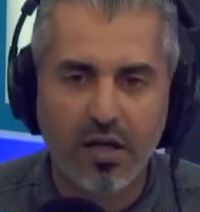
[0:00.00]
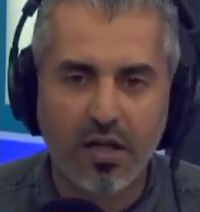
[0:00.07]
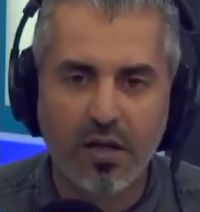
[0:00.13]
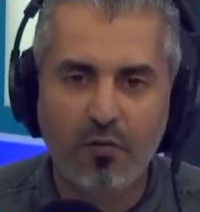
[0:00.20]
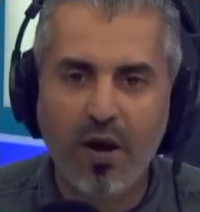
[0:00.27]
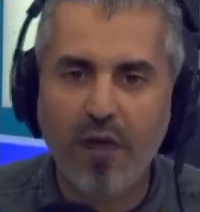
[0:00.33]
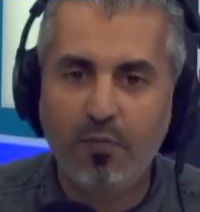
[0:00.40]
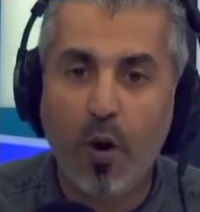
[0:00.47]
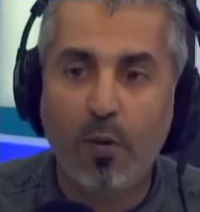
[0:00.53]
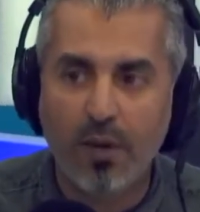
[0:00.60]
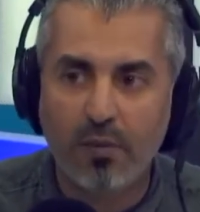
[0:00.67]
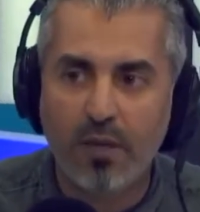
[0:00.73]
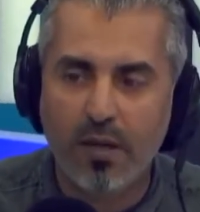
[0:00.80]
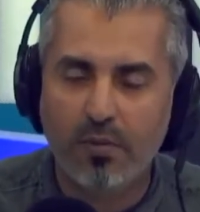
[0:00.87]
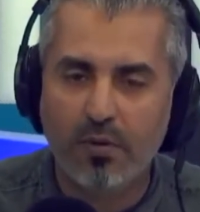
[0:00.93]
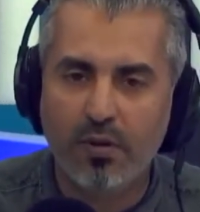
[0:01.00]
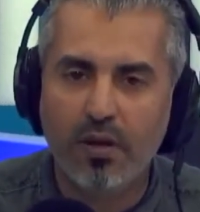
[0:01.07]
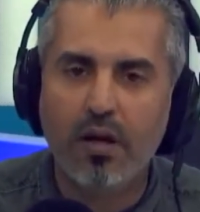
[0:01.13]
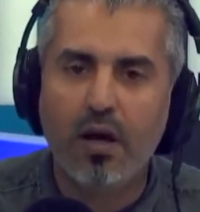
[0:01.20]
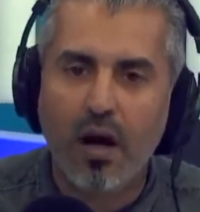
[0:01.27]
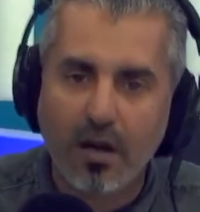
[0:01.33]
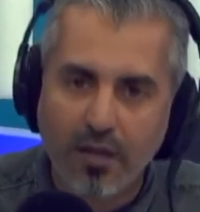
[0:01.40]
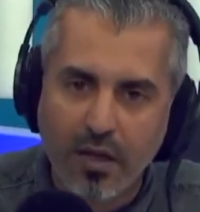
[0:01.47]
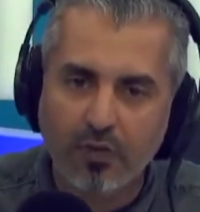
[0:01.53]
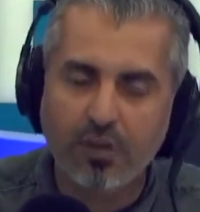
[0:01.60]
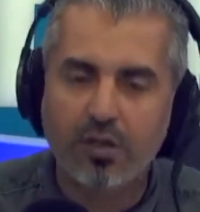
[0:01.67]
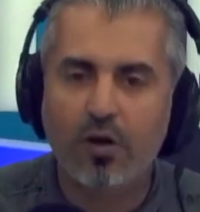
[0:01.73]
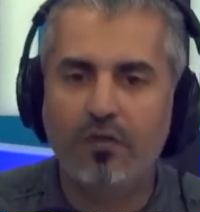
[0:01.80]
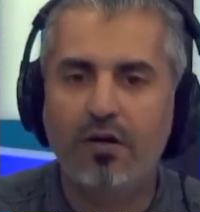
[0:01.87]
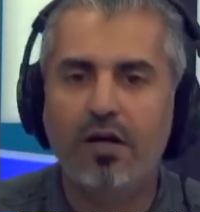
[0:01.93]
The red poppy people are
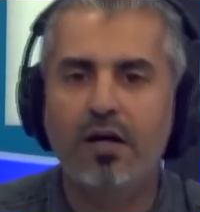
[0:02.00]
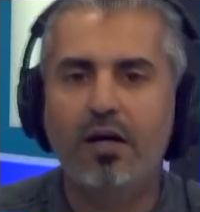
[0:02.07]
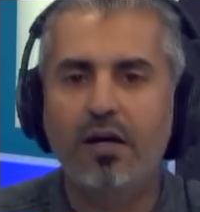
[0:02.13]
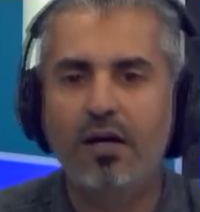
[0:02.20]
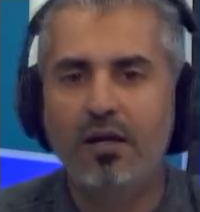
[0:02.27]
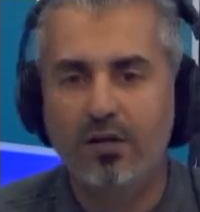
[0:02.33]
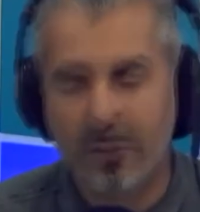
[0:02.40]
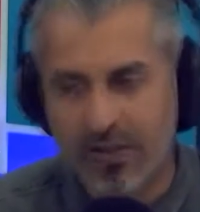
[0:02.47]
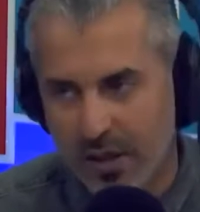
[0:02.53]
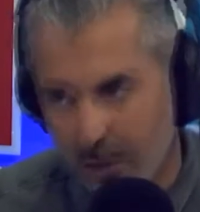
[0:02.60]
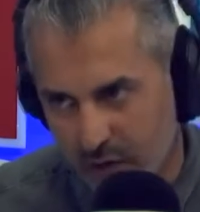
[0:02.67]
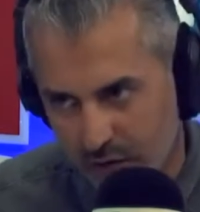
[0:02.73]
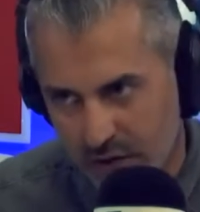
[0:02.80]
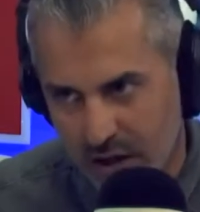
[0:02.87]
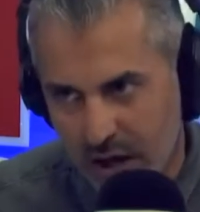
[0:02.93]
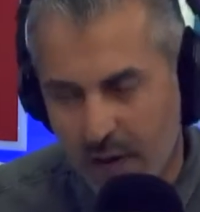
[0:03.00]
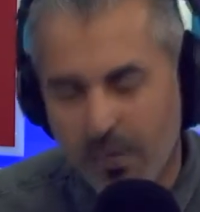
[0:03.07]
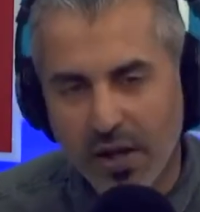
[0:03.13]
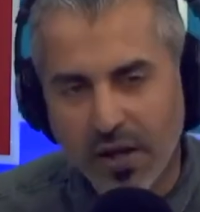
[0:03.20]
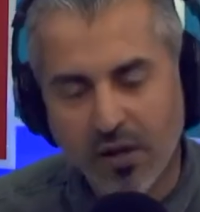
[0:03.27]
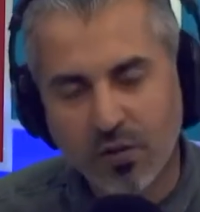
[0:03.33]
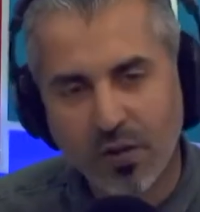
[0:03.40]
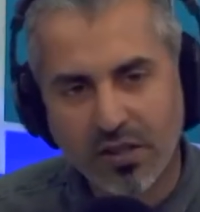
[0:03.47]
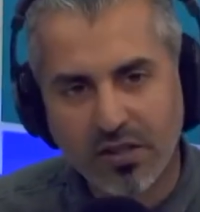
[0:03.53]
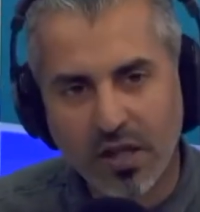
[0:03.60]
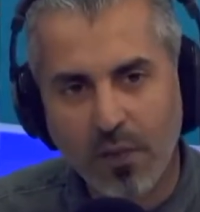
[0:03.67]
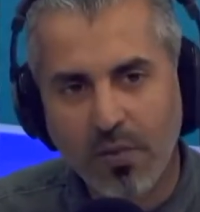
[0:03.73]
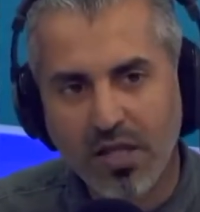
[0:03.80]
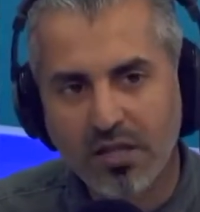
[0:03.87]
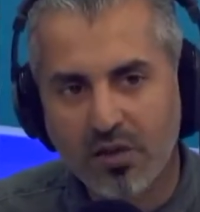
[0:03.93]
guilty of it yourselves. Because when
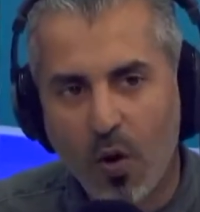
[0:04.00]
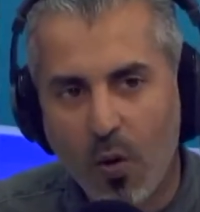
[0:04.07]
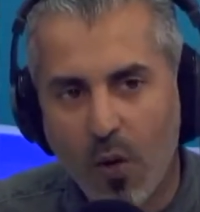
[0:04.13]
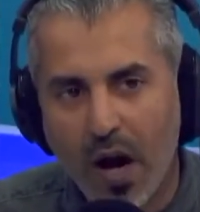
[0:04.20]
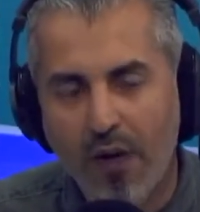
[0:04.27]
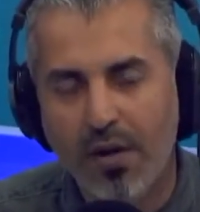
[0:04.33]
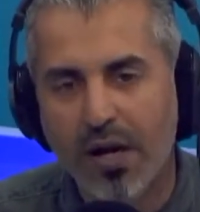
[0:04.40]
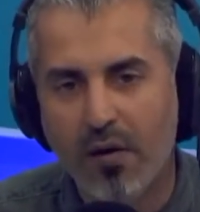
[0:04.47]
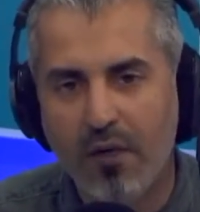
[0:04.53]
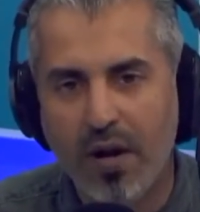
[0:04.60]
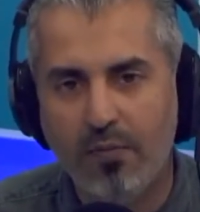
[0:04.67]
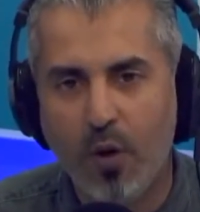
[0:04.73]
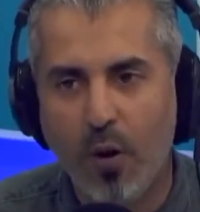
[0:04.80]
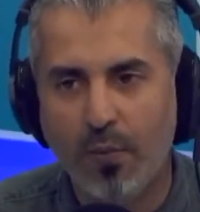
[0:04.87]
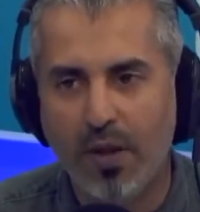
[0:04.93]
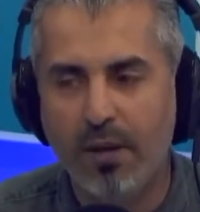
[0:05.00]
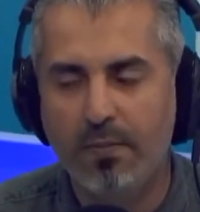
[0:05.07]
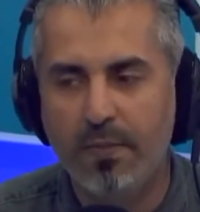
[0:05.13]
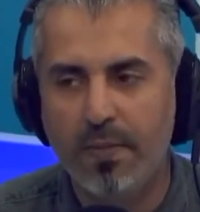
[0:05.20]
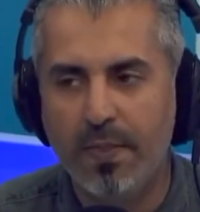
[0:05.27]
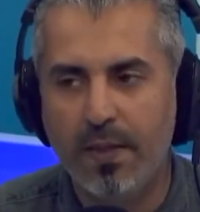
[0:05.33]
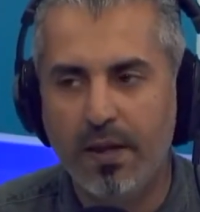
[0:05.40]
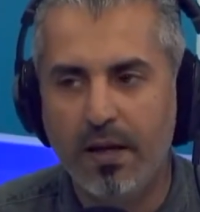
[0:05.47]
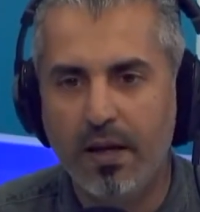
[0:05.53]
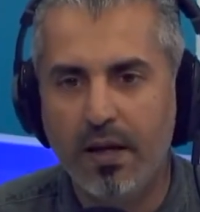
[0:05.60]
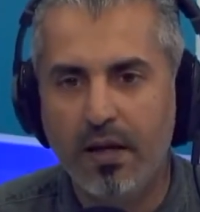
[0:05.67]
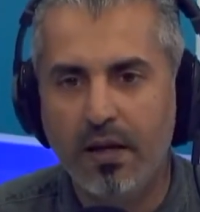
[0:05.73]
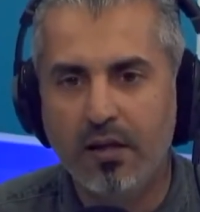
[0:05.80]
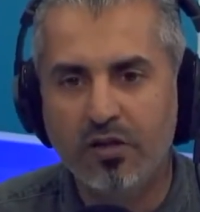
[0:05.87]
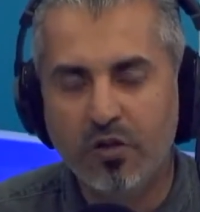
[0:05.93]
somebody's not wearing a red poppy,
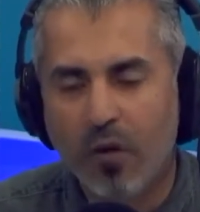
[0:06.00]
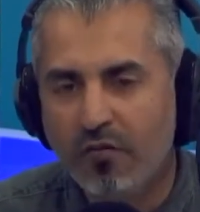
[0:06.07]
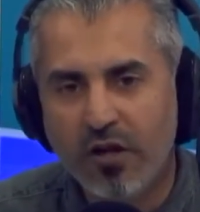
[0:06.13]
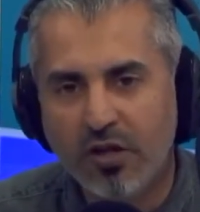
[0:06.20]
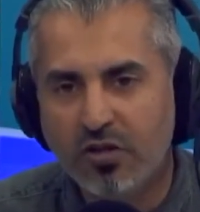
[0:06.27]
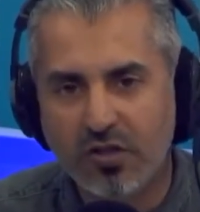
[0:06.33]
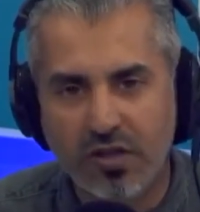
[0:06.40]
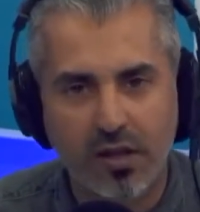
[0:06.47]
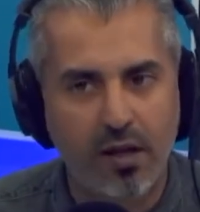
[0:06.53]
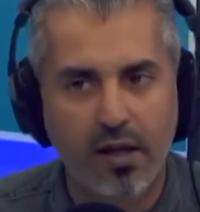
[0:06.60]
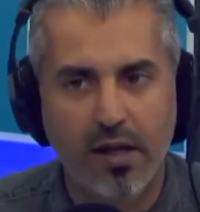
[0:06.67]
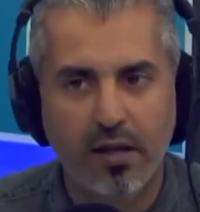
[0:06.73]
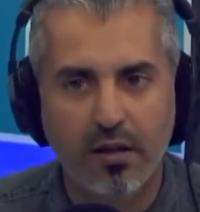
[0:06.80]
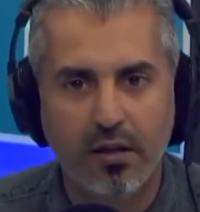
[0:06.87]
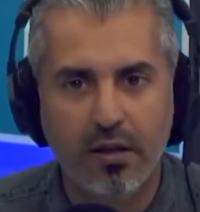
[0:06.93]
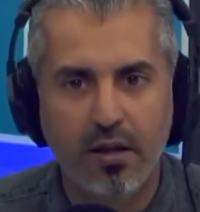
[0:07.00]
stop virtue signalling.